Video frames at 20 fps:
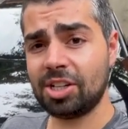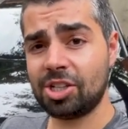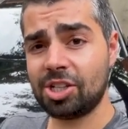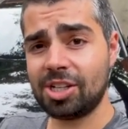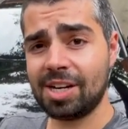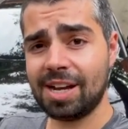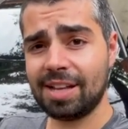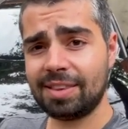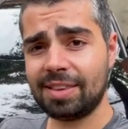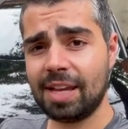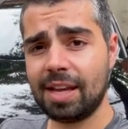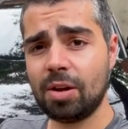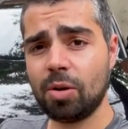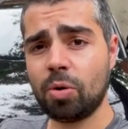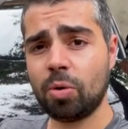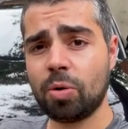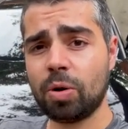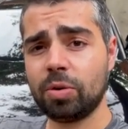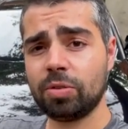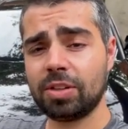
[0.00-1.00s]
Let us know
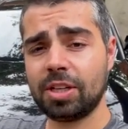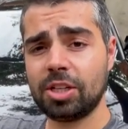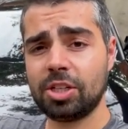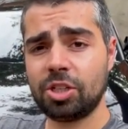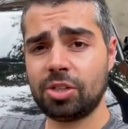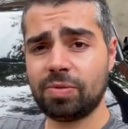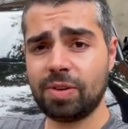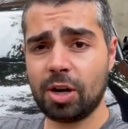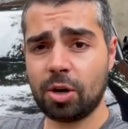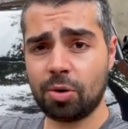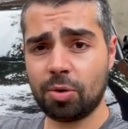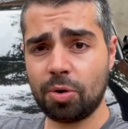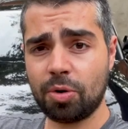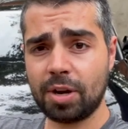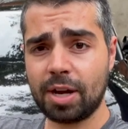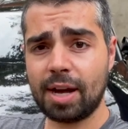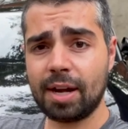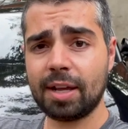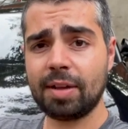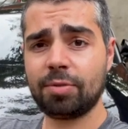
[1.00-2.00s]
which ones you are most interested
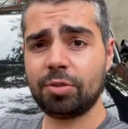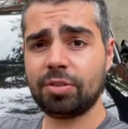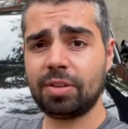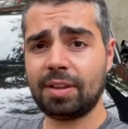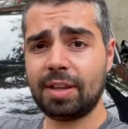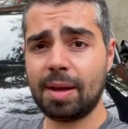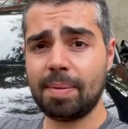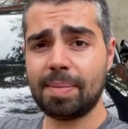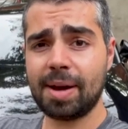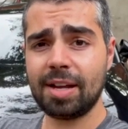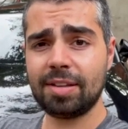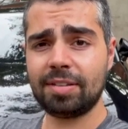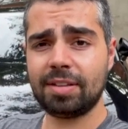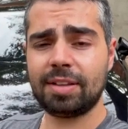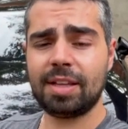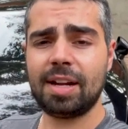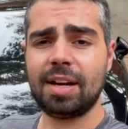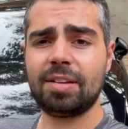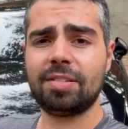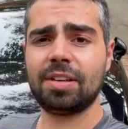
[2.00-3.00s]
in us adding to this
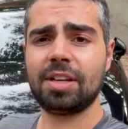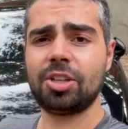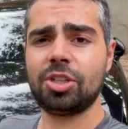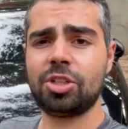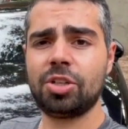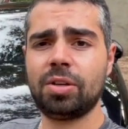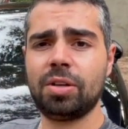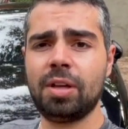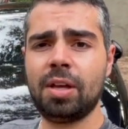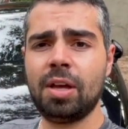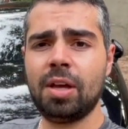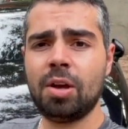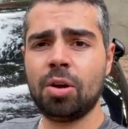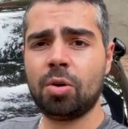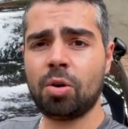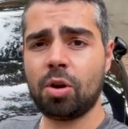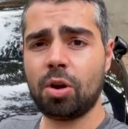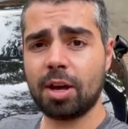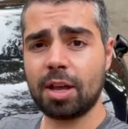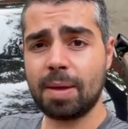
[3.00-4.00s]
car first so you can
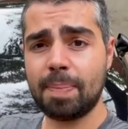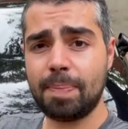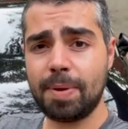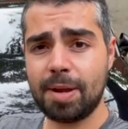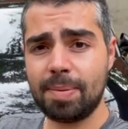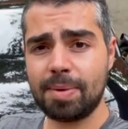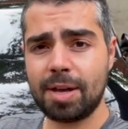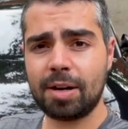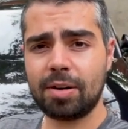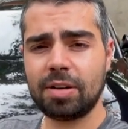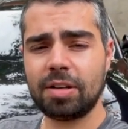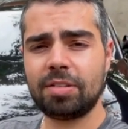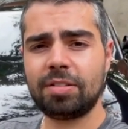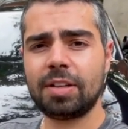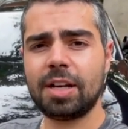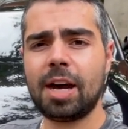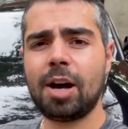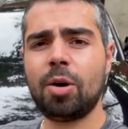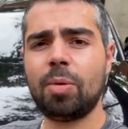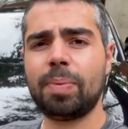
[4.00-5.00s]
see the installation and
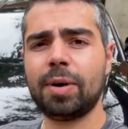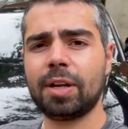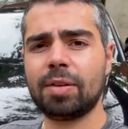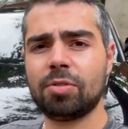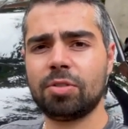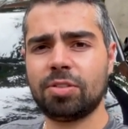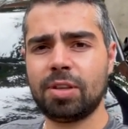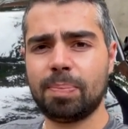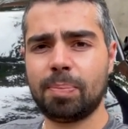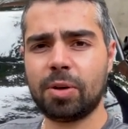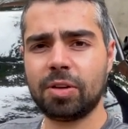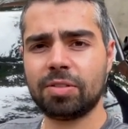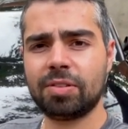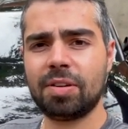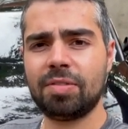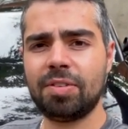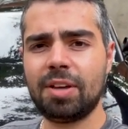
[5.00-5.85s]
it working perfectly.